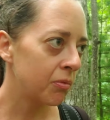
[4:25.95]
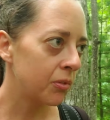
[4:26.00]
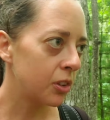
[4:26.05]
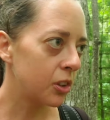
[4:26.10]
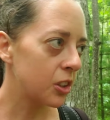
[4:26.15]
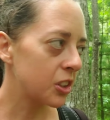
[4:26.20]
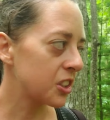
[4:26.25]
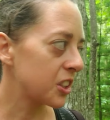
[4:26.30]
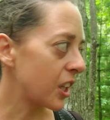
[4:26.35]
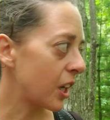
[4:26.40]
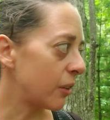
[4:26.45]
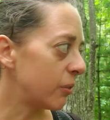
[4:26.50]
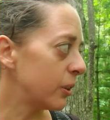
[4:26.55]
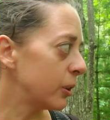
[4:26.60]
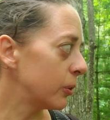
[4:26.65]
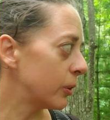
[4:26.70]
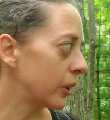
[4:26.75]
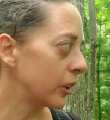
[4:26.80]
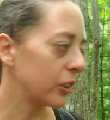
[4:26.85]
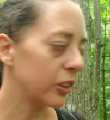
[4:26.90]
They're just
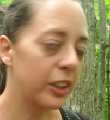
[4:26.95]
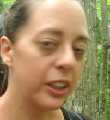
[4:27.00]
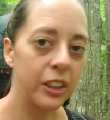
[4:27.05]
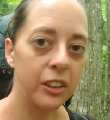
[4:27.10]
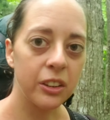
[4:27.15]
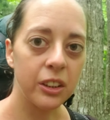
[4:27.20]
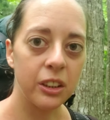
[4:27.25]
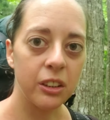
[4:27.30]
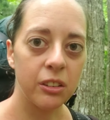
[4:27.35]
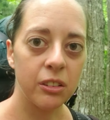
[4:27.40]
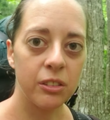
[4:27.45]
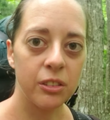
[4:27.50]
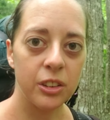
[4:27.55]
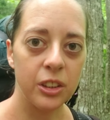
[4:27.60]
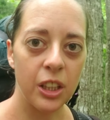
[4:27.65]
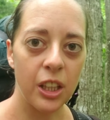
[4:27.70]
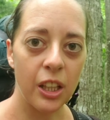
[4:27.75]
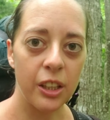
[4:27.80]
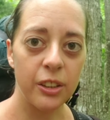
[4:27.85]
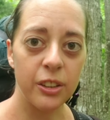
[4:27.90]
everywhere lately.
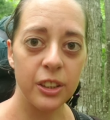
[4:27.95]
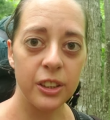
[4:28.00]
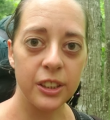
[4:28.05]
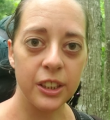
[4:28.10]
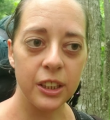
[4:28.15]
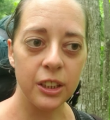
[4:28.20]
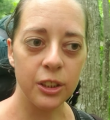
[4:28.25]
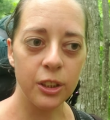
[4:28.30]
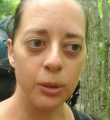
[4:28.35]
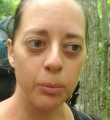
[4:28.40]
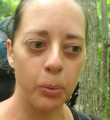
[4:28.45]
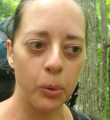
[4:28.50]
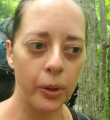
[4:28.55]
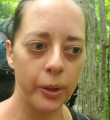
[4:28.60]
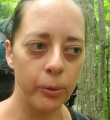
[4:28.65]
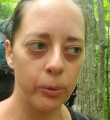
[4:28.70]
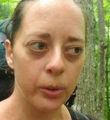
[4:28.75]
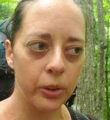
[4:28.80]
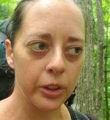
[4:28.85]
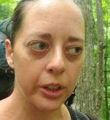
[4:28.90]
Uh, it's getting to a
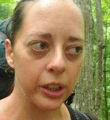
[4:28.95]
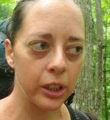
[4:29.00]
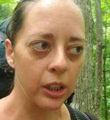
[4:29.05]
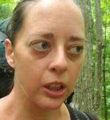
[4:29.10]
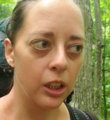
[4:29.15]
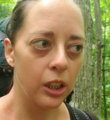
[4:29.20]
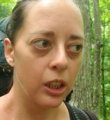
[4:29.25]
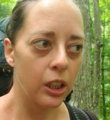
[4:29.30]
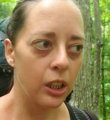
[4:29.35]
point where, like,